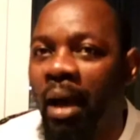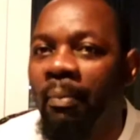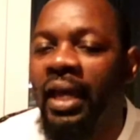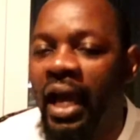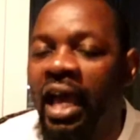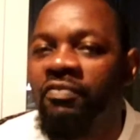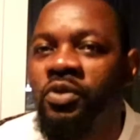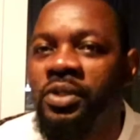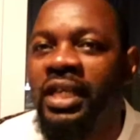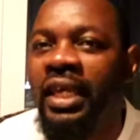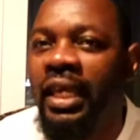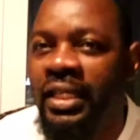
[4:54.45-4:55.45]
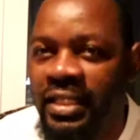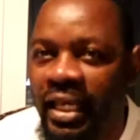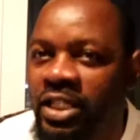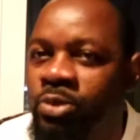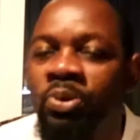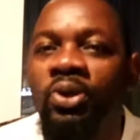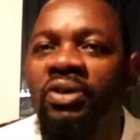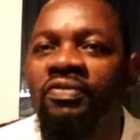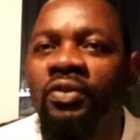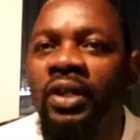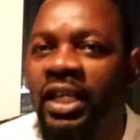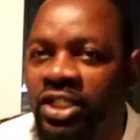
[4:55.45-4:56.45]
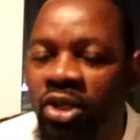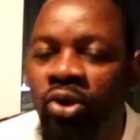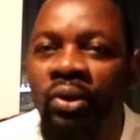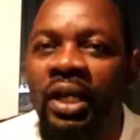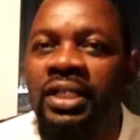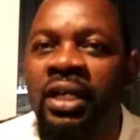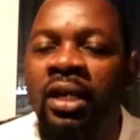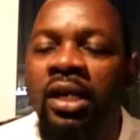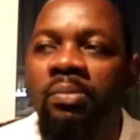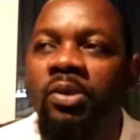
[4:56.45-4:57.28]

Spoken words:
I mean, I have to say it's beautiful, it's great,